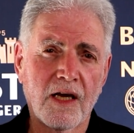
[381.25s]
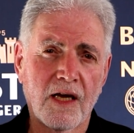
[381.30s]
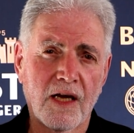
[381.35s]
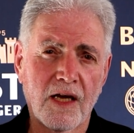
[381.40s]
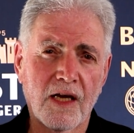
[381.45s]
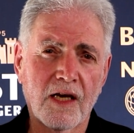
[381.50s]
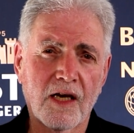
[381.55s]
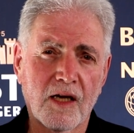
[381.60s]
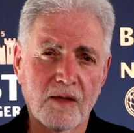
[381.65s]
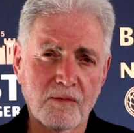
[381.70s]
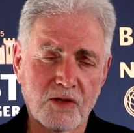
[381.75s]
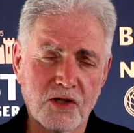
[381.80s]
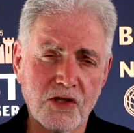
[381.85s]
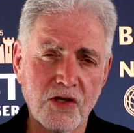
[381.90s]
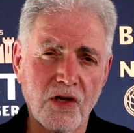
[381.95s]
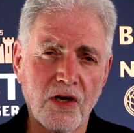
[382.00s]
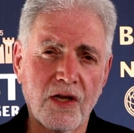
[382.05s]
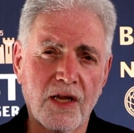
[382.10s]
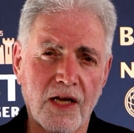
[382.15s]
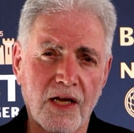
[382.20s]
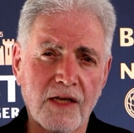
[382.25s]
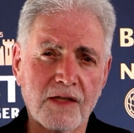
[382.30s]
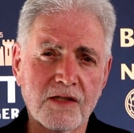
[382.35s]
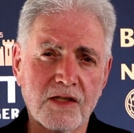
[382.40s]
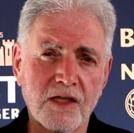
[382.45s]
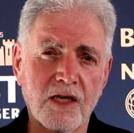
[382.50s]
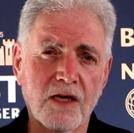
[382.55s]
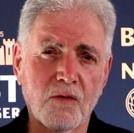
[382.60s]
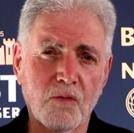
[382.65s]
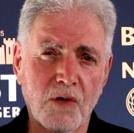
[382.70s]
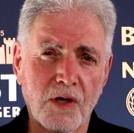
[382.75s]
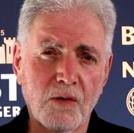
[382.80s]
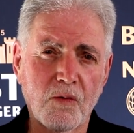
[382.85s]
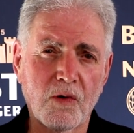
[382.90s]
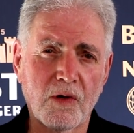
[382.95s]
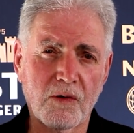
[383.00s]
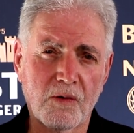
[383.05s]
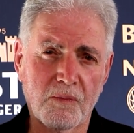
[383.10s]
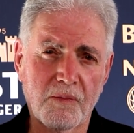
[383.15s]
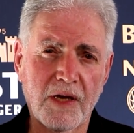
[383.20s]
and I'm sure that we
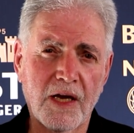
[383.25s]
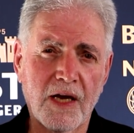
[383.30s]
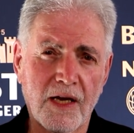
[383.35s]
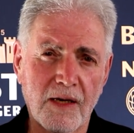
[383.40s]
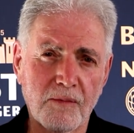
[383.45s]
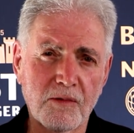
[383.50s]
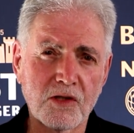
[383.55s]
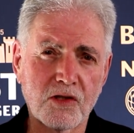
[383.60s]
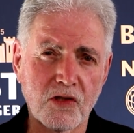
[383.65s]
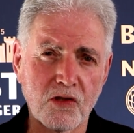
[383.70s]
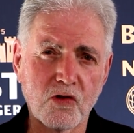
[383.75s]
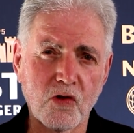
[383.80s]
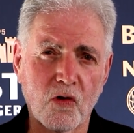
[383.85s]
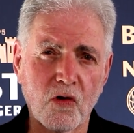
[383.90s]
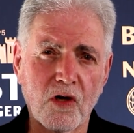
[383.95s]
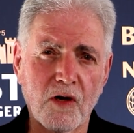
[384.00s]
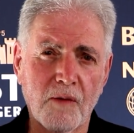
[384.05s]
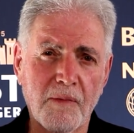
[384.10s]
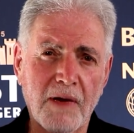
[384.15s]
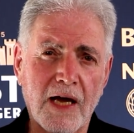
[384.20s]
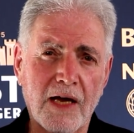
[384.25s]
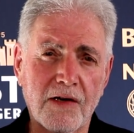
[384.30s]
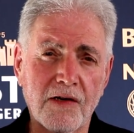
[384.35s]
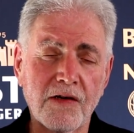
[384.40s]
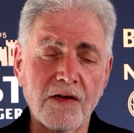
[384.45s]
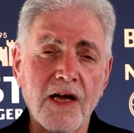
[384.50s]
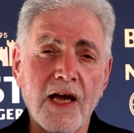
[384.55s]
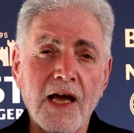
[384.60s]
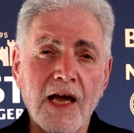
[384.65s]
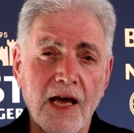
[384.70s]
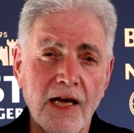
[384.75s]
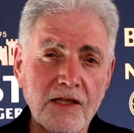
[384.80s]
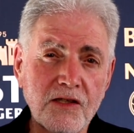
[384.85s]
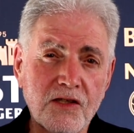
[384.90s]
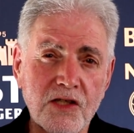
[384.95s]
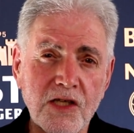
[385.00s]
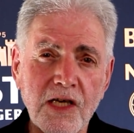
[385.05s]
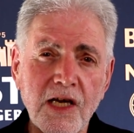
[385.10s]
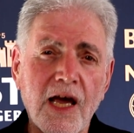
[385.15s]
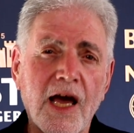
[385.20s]
will be able to talk about it and
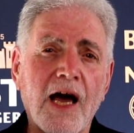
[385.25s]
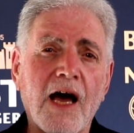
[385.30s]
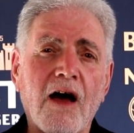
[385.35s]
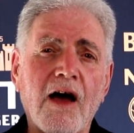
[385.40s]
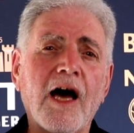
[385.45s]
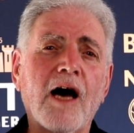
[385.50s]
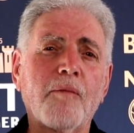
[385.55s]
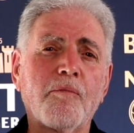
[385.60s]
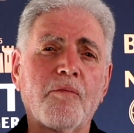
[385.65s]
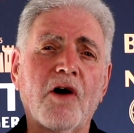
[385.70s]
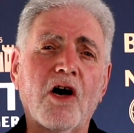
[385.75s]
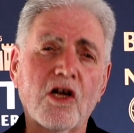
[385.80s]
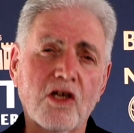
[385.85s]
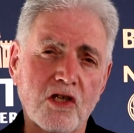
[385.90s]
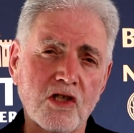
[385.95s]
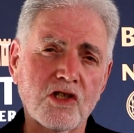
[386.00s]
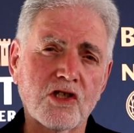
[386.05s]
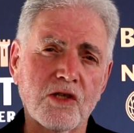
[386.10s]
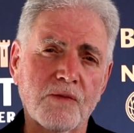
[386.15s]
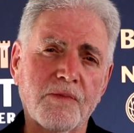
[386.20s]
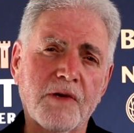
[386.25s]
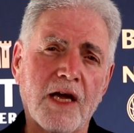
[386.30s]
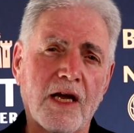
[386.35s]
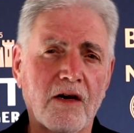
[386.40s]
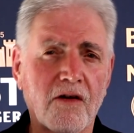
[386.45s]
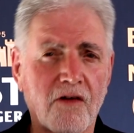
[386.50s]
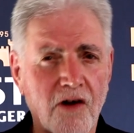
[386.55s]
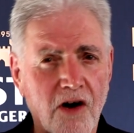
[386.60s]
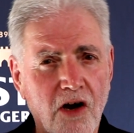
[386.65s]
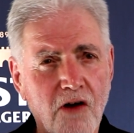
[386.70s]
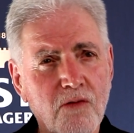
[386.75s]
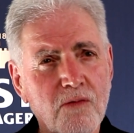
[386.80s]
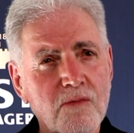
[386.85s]
see how our partnership can grow.